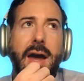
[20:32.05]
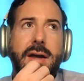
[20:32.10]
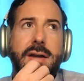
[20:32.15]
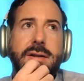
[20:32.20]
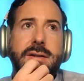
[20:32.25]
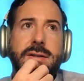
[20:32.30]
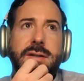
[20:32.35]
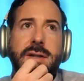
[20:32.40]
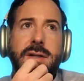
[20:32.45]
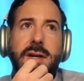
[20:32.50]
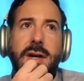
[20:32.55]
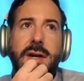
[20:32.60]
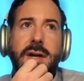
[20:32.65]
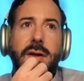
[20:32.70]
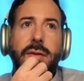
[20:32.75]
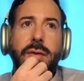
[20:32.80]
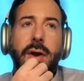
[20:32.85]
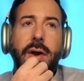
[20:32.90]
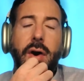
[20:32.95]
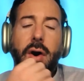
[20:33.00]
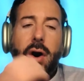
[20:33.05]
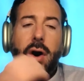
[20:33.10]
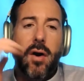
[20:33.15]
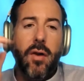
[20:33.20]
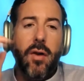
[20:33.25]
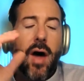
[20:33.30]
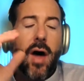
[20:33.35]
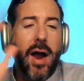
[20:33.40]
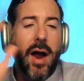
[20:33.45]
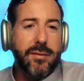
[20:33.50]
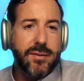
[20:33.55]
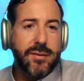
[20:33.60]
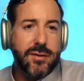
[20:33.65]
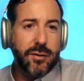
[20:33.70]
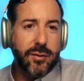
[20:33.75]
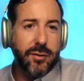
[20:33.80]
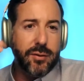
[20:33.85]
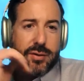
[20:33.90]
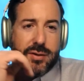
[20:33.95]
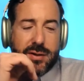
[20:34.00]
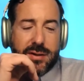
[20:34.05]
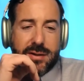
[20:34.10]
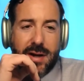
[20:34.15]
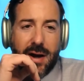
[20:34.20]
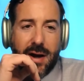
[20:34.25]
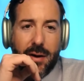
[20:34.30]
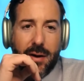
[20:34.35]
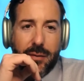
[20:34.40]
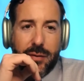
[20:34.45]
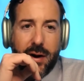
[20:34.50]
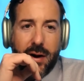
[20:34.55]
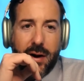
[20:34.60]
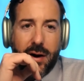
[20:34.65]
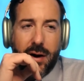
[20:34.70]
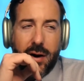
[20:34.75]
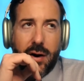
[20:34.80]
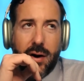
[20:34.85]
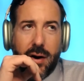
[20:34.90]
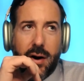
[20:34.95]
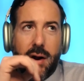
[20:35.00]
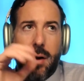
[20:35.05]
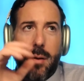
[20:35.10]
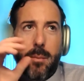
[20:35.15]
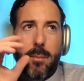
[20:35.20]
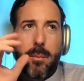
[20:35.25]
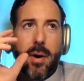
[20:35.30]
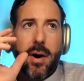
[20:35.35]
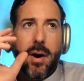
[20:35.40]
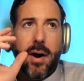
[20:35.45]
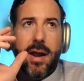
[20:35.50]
And there are a lot of solutions out there,